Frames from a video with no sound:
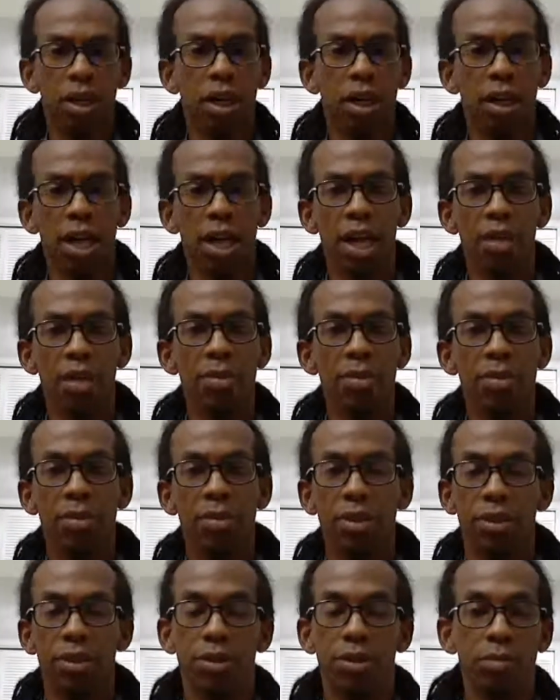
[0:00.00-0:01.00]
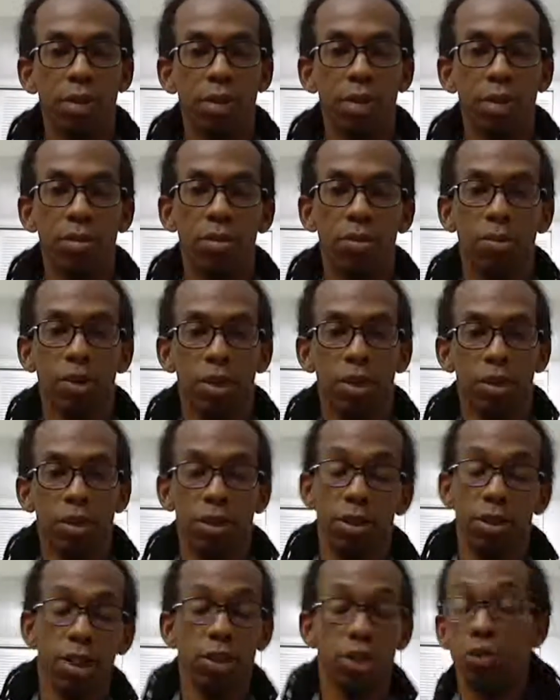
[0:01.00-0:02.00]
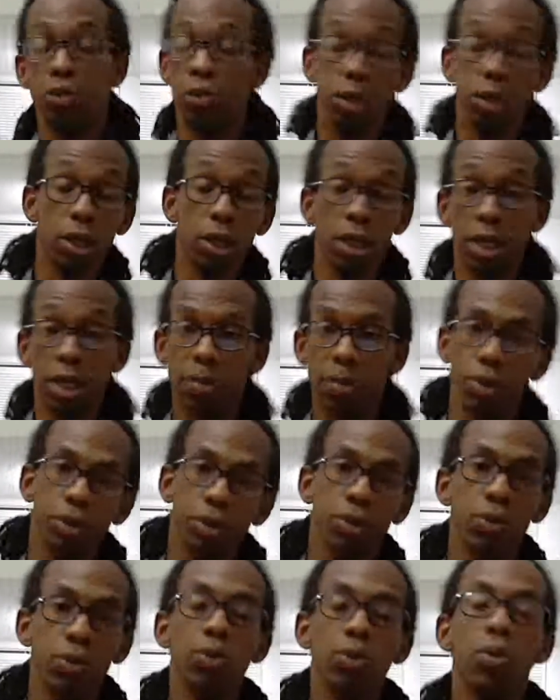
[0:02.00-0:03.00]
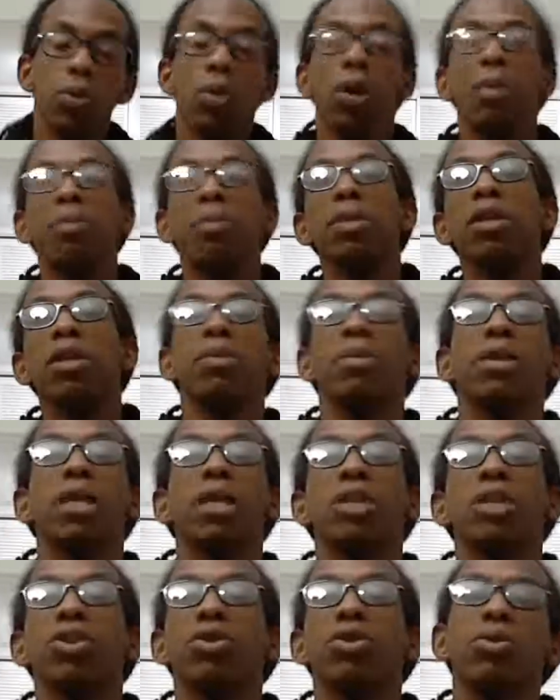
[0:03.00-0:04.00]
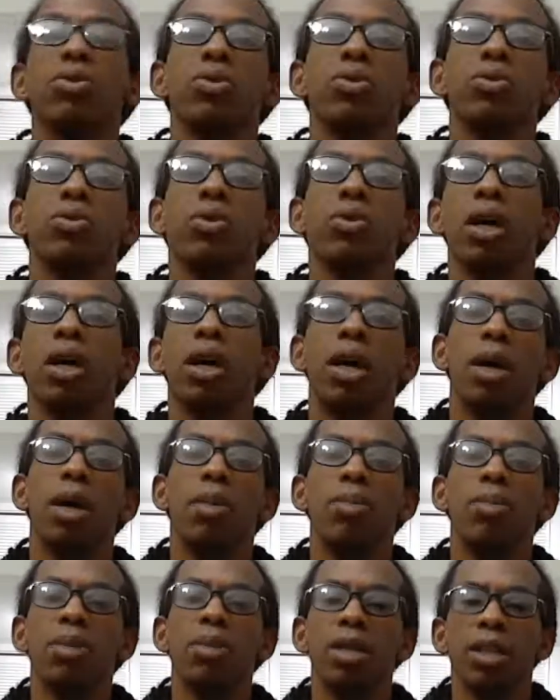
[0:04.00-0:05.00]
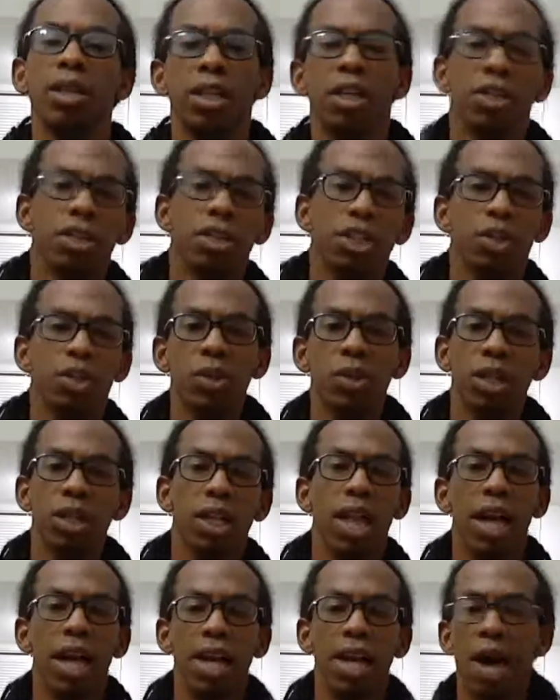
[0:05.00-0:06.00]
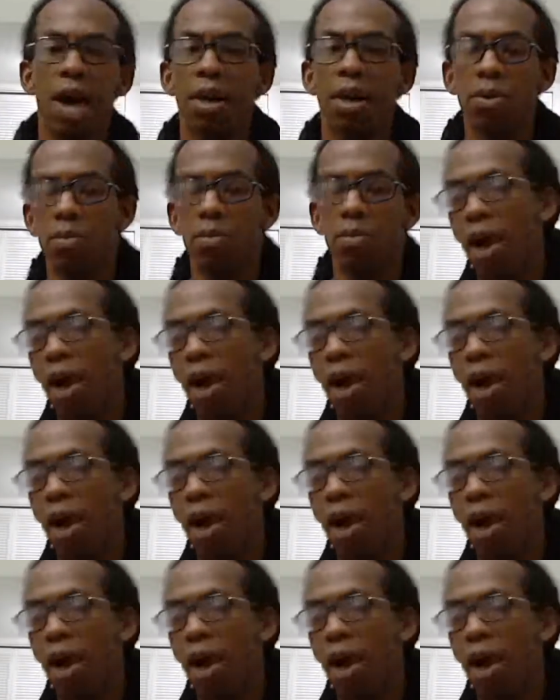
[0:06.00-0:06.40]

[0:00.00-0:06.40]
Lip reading: A lot of people that you maybe that you look up to, or people that you just really like how they